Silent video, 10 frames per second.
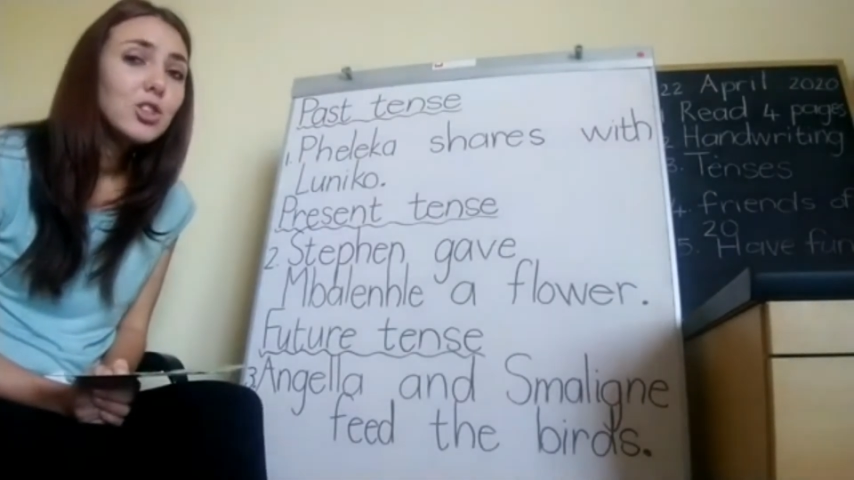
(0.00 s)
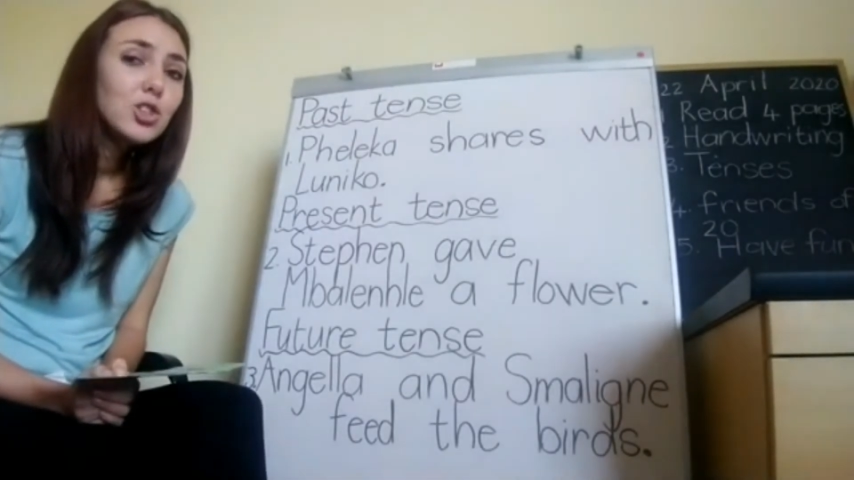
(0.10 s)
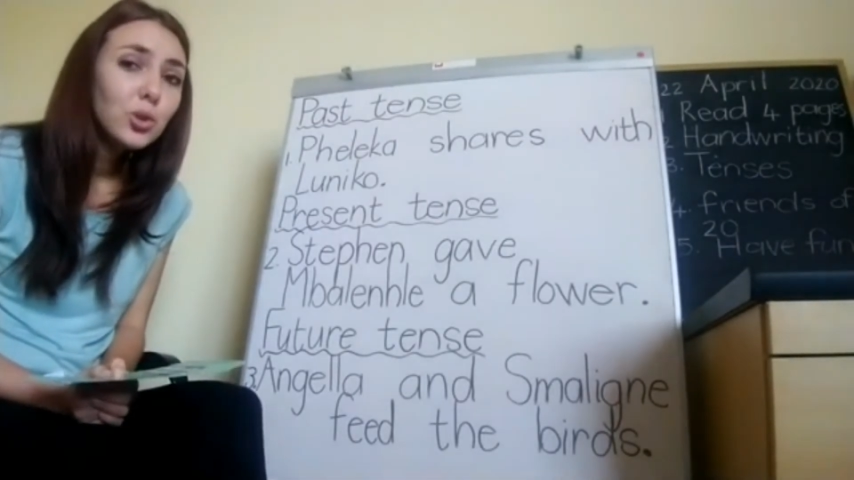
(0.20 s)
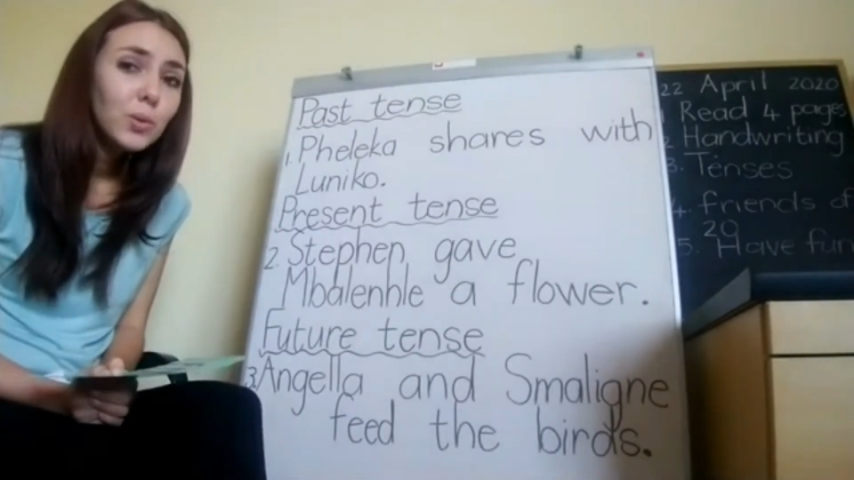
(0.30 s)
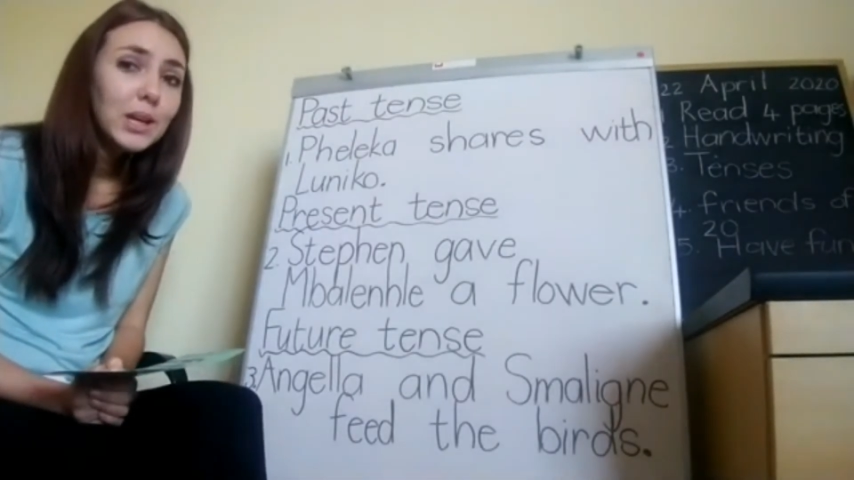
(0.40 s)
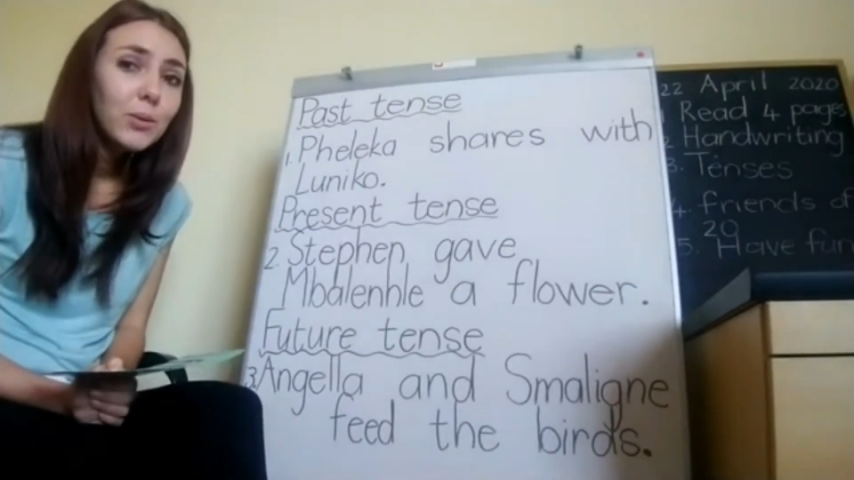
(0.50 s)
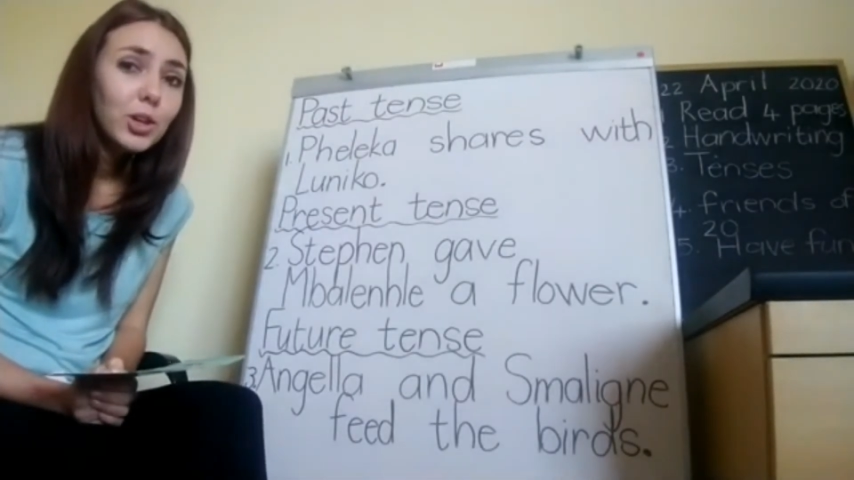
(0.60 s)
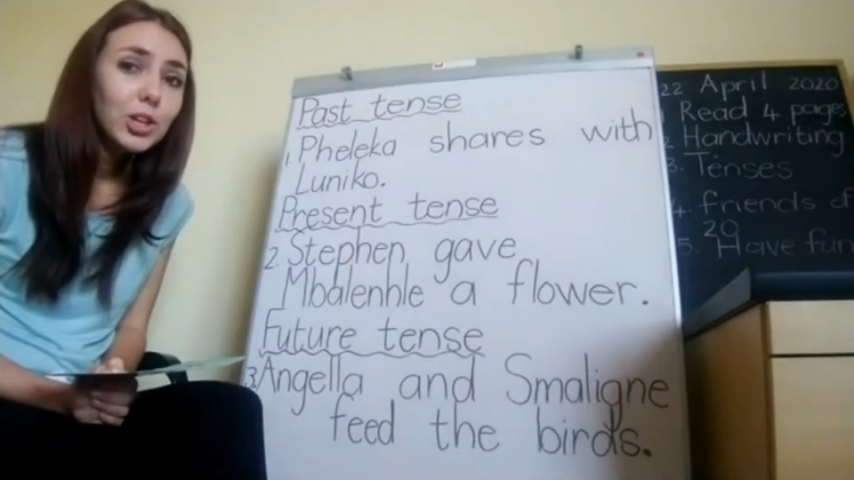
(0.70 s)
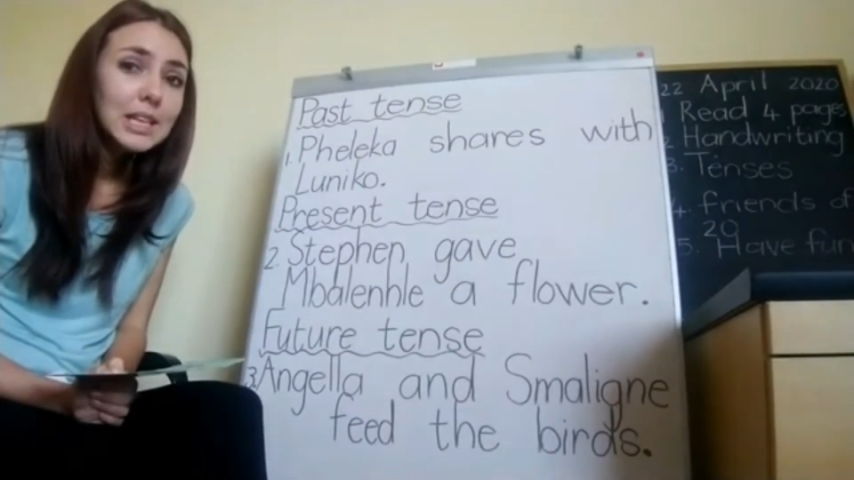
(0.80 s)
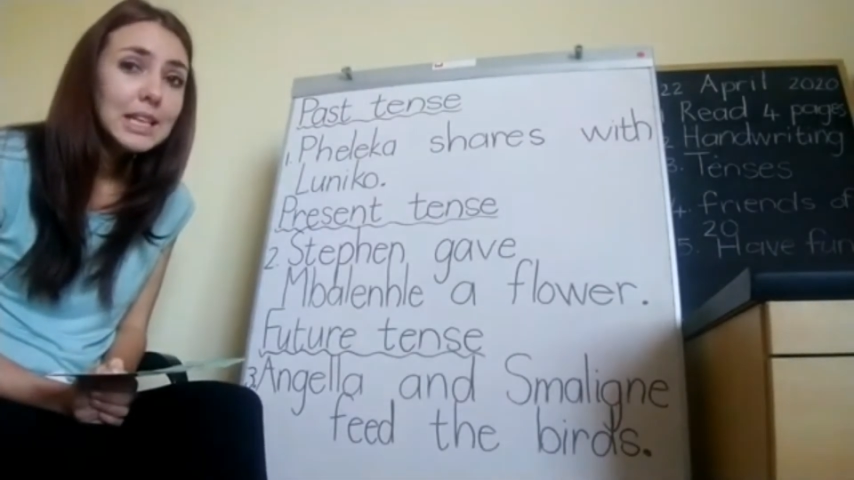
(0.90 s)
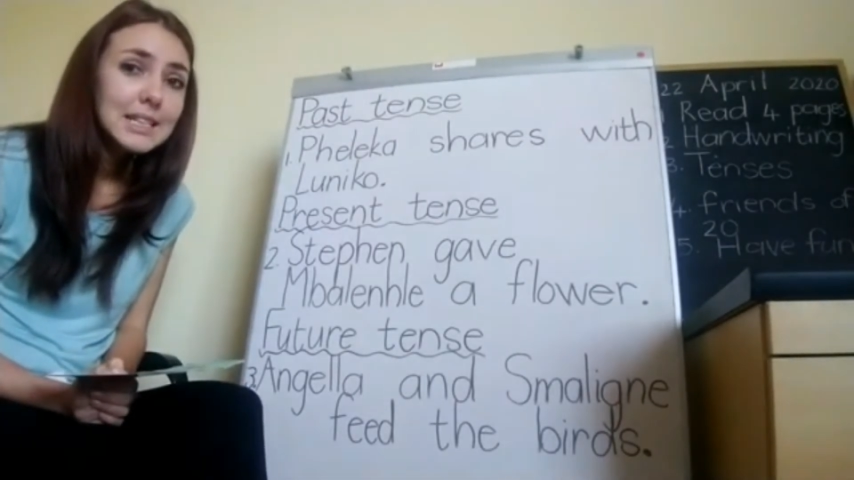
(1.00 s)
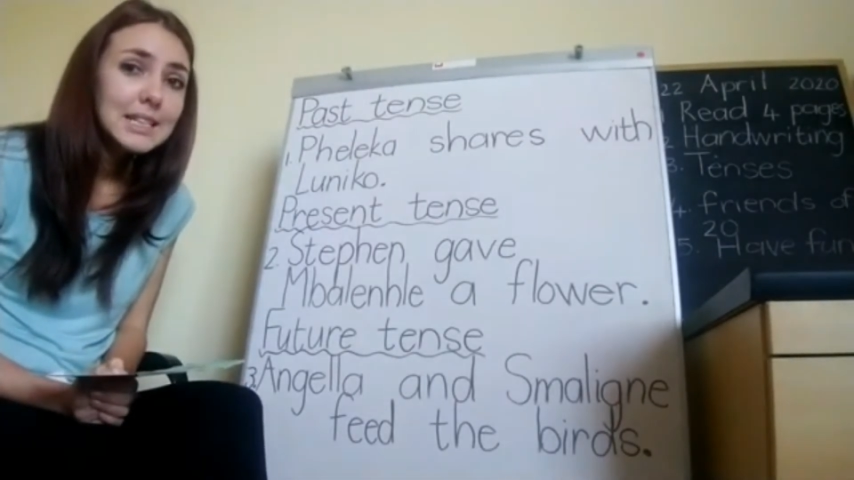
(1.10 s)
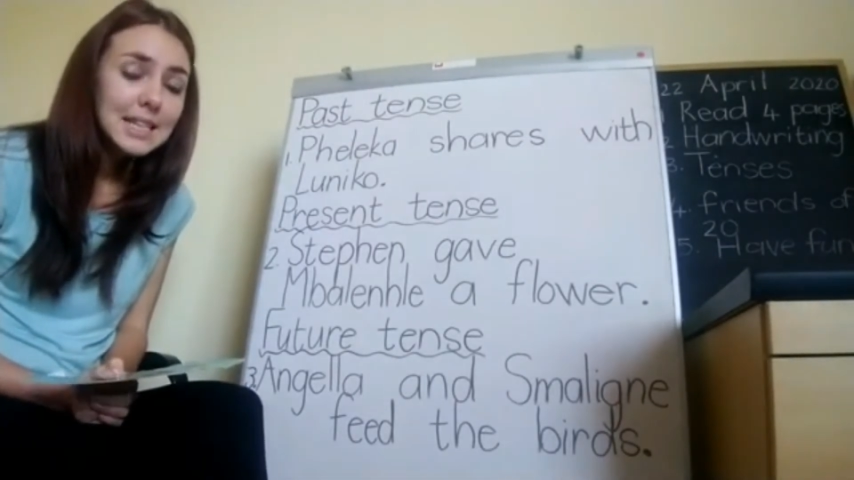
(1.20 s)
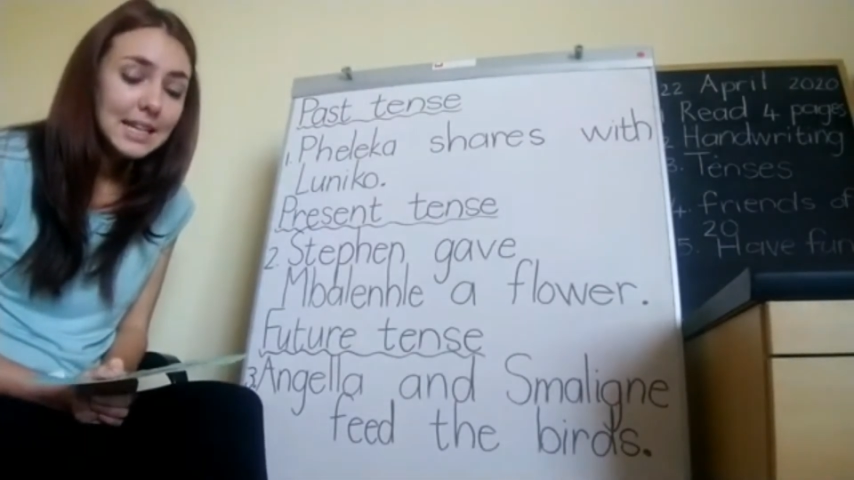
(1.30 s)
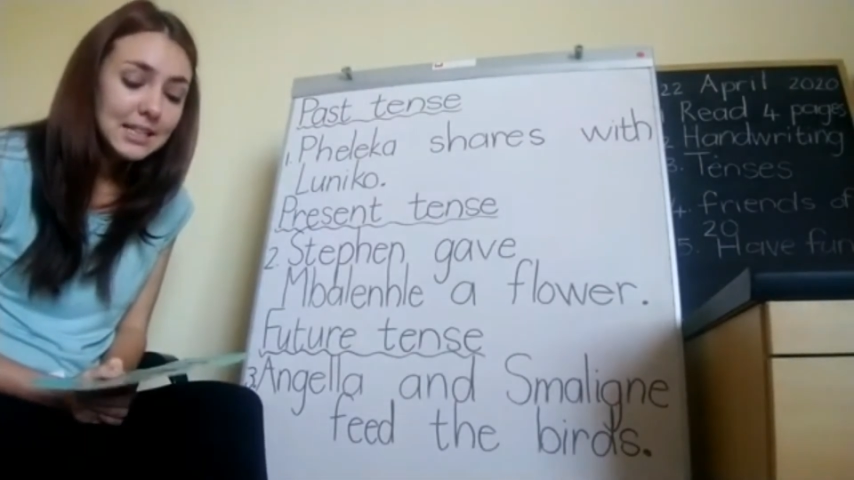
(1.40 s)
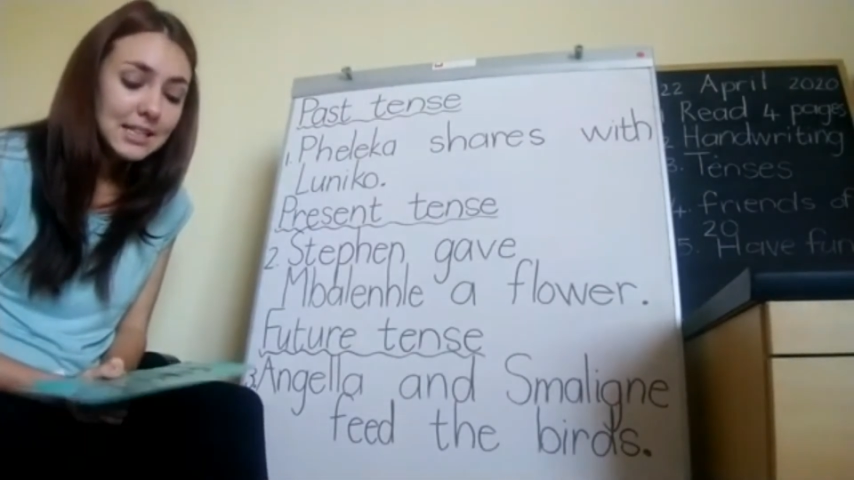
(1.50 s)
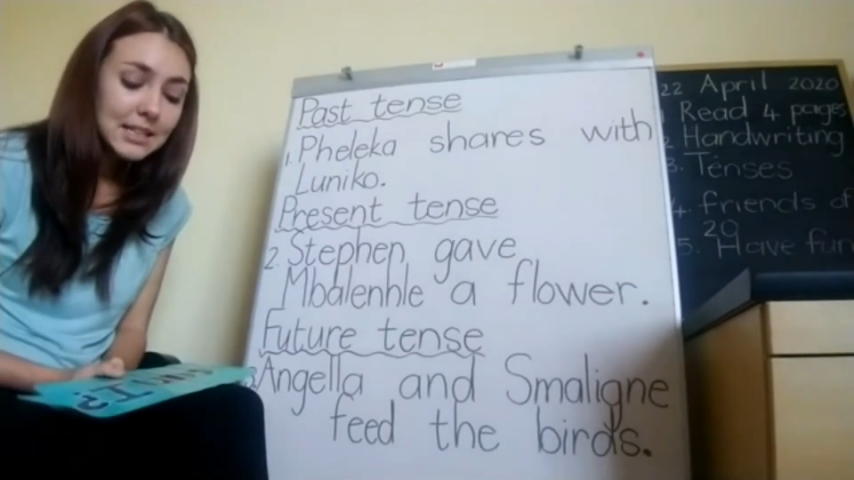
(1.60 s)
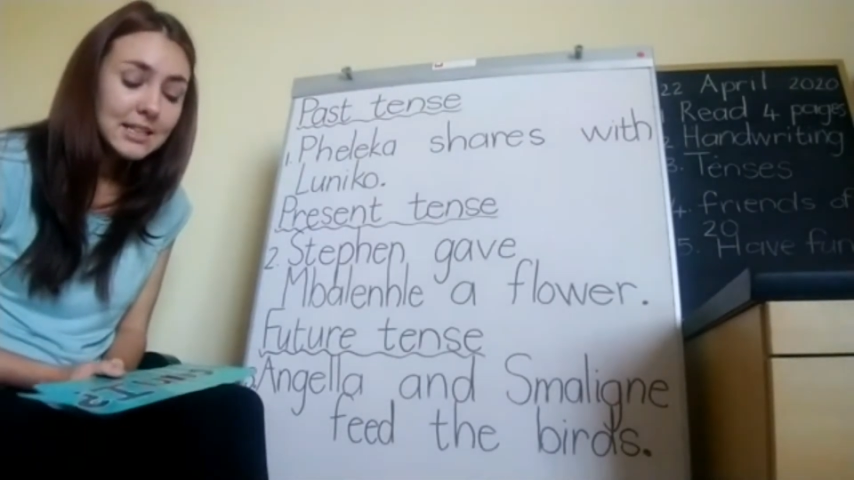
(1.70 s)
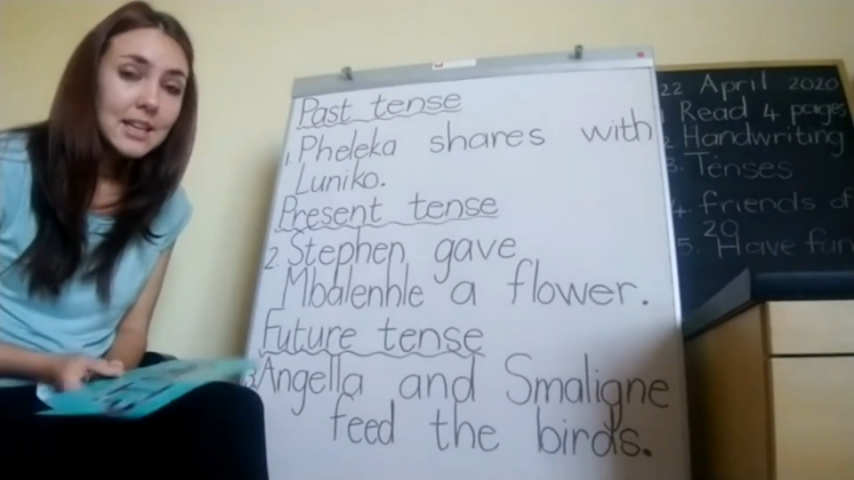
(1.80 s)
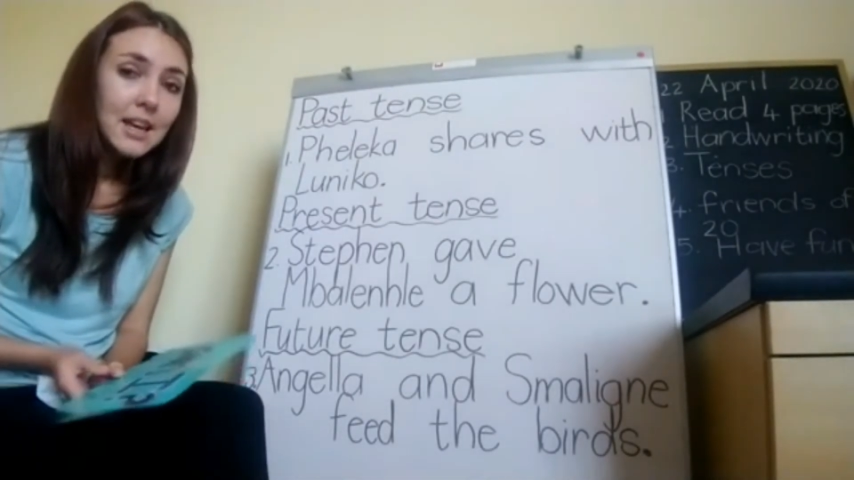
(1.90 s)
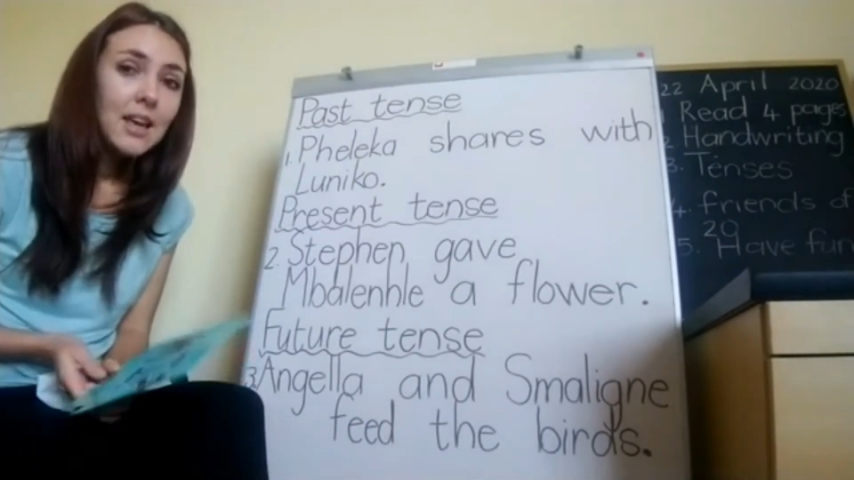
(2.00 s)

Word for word: doing word in a sentence?